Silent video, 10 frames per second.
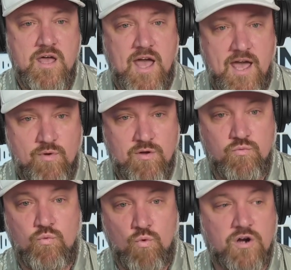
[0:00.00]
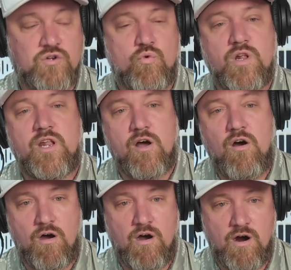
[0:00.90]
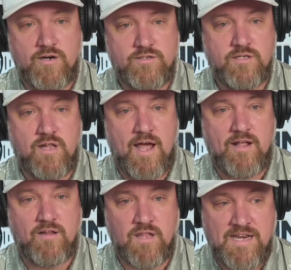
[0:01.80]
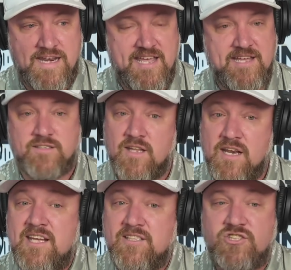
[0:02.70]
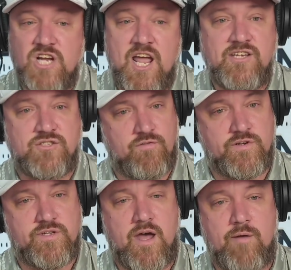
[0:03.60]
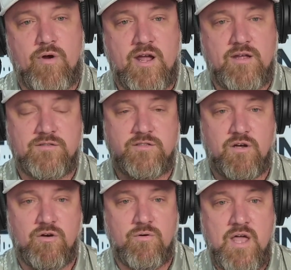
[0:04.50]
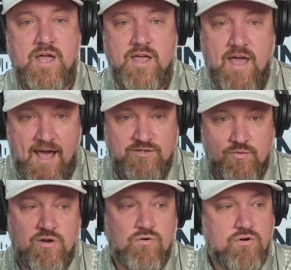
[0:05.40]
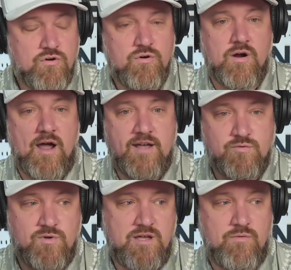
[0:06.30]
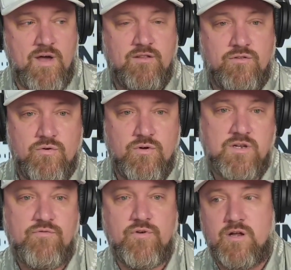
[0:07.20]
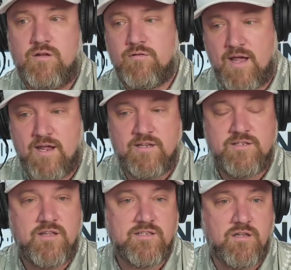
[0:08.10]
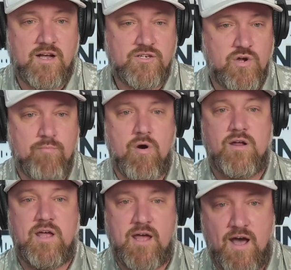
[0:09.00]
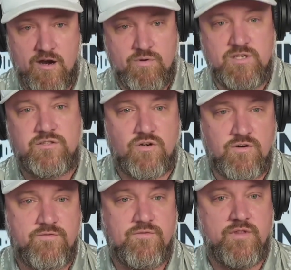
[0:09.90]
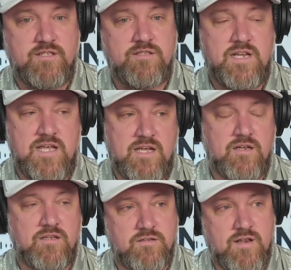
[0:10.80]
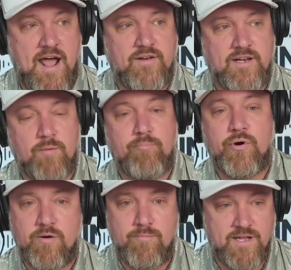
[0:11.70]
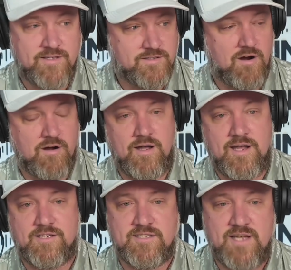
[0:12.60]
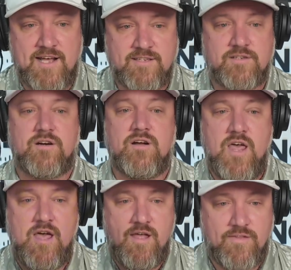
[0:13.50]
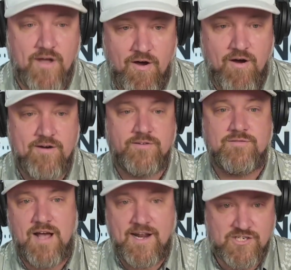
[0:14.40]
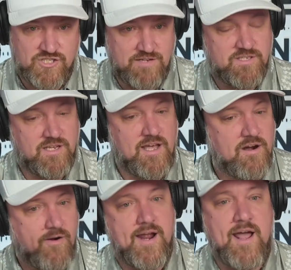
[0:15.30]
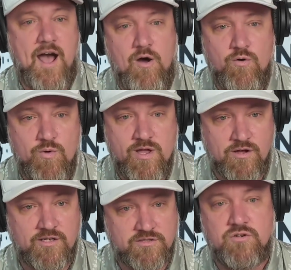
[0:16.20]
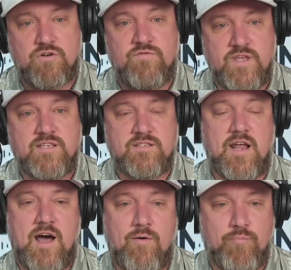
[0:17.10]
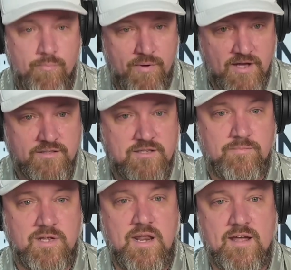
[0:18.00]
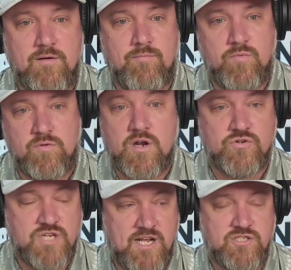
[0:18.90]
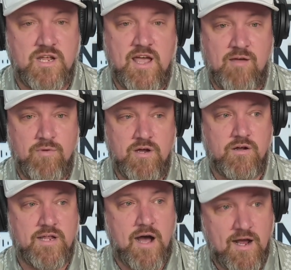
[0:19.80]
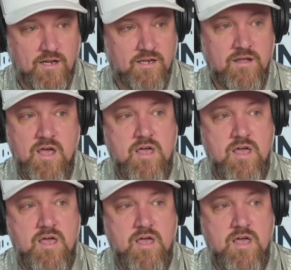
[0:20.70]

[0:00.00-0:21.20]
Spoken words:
And we worked really hard to like the needs, and the needs change over time, right? And so as we grew, or as we went through a different, like into this luxury market, how do we serve this need? And now that the permits are like a disaster, the heart kind of shifts again. All right, how are we going to serve this now and propel something that can, change the game here on the island?